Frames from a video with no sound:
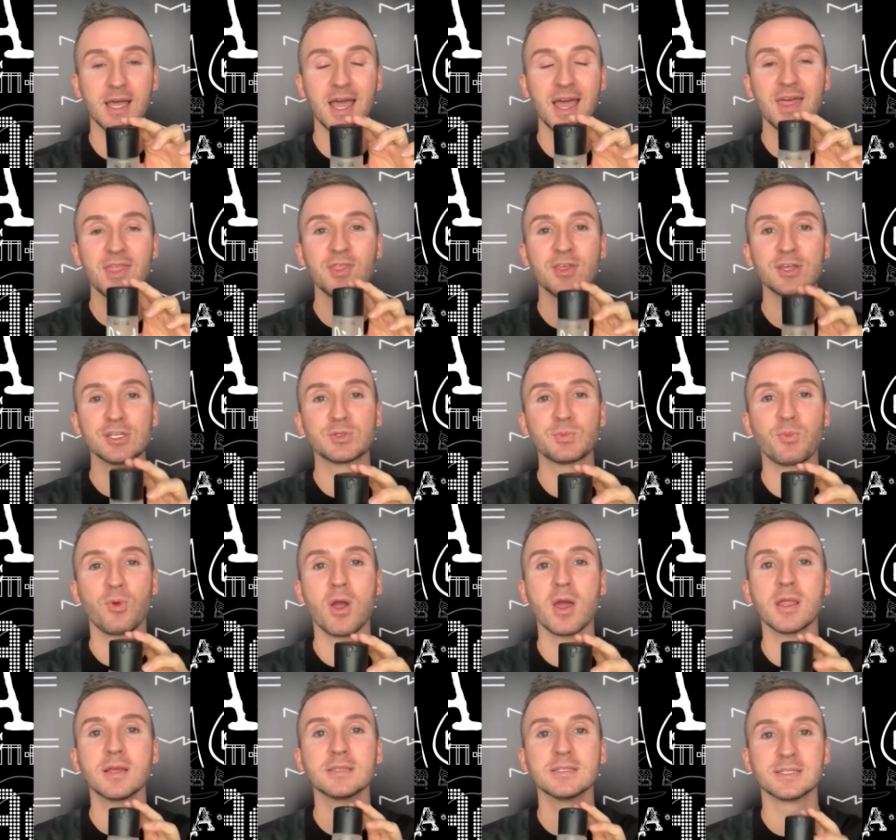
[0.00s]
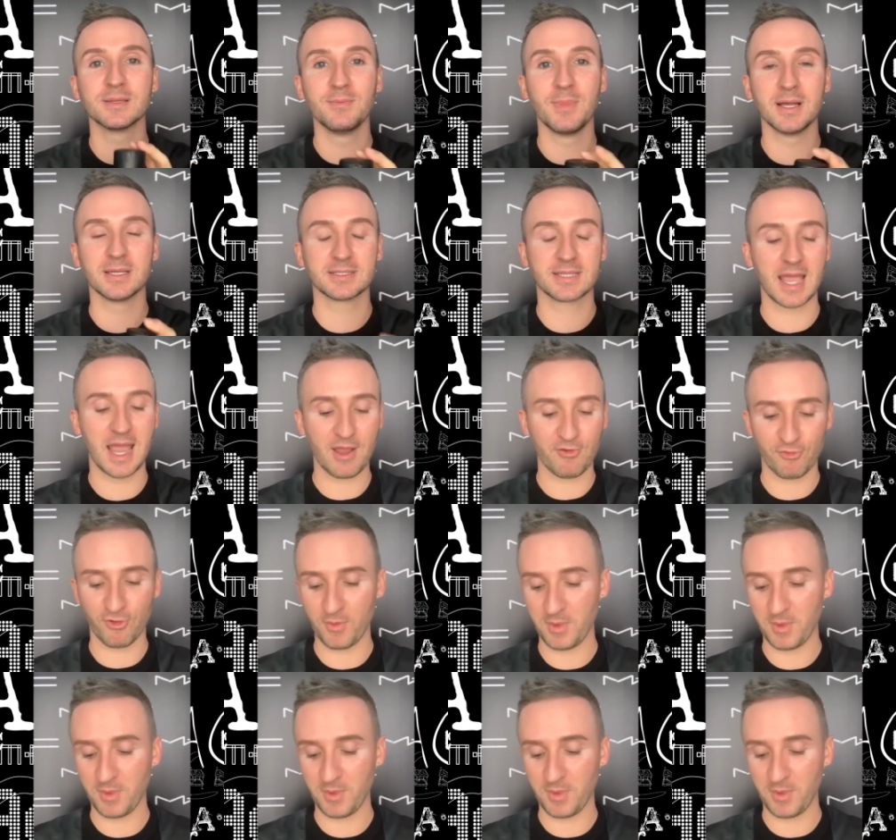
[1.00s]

This product is a must-have for me